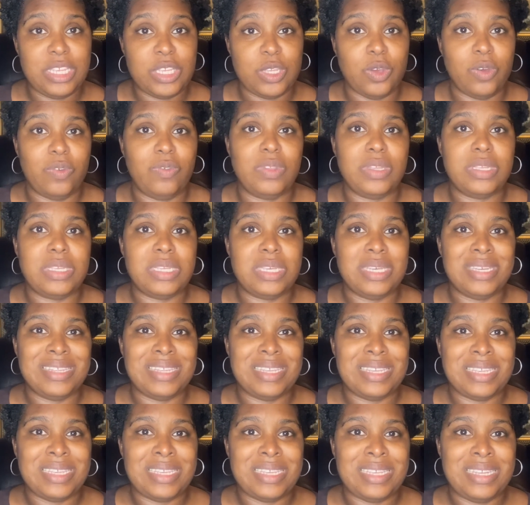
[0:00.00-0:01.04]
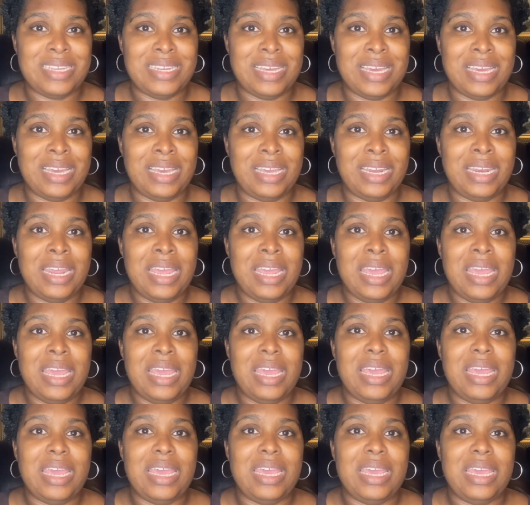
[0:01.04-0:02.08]
So if the census is done
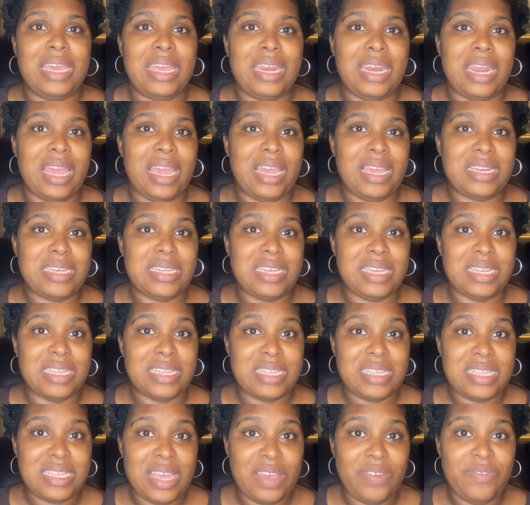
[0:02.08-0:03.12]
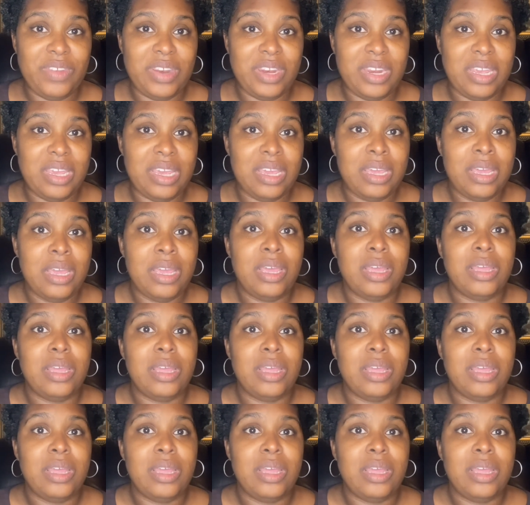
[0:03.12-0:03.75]
in 1870,